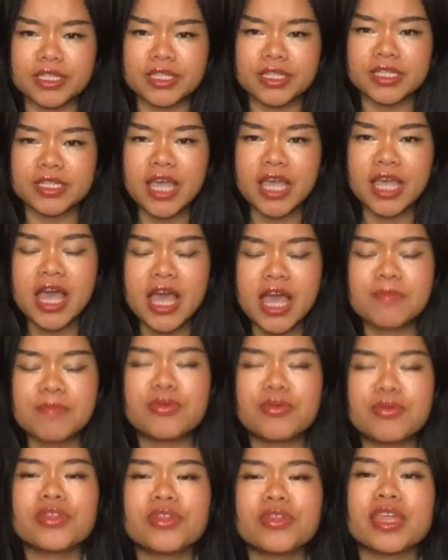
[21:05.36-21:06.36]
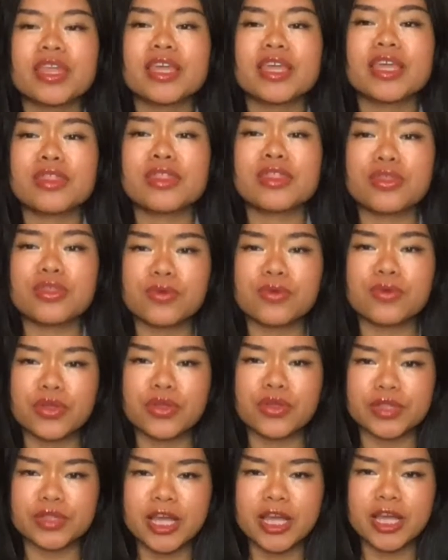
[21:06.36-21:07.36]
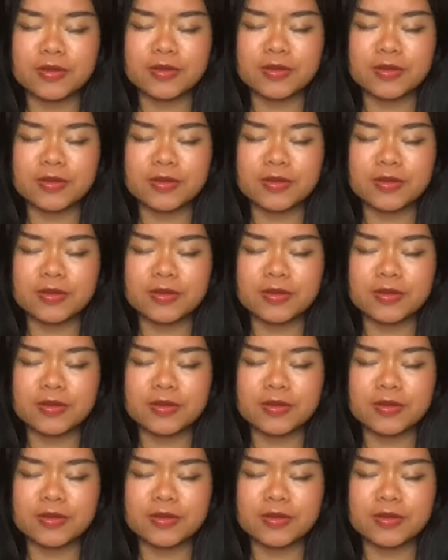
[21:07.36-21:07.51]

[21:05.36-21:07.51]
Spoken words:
Breathe in through your nose.